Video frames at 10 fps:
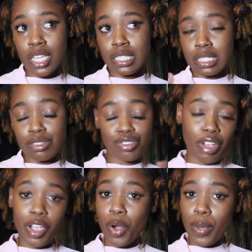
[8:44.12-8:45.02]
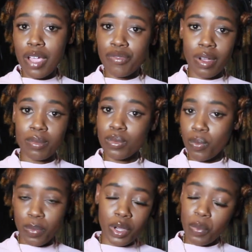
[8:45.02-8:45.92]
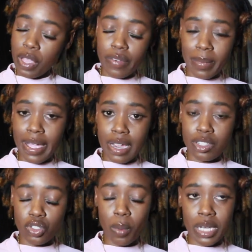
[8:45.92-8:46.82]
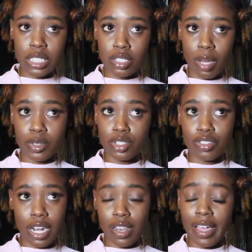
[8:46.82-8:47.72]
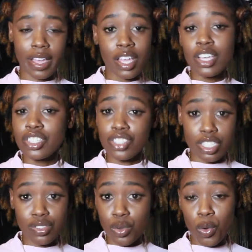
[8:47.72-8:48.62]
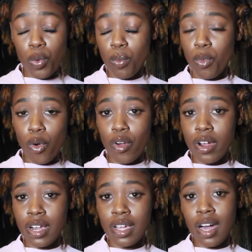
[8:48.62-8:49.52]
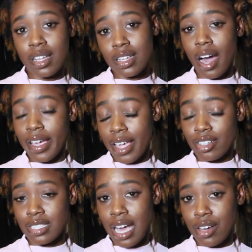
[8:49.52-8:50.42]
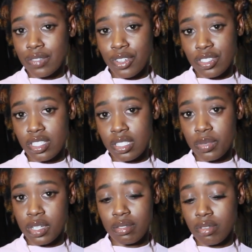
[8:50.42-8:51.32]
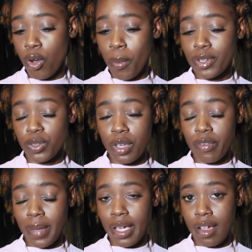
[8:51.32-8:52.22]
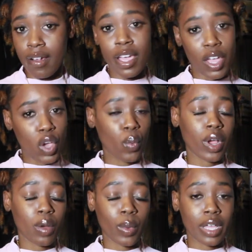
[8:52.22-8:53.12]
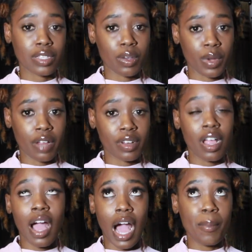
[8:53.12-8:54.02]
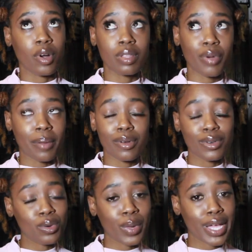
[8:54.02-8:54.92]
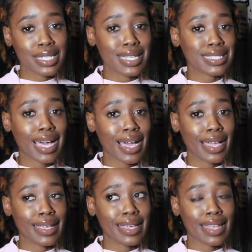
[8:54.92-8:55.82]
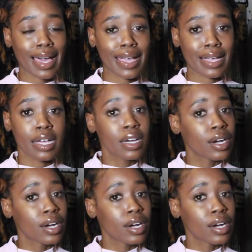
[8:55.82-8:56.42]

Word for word: stray away from putting weave in my hair so much. So I'm just trying to like just do more loc hairstyles versus just putting a whole bunch of weave in my hair and wearing wigs or whatever. I'm only probably gonna do wigs unless I get like,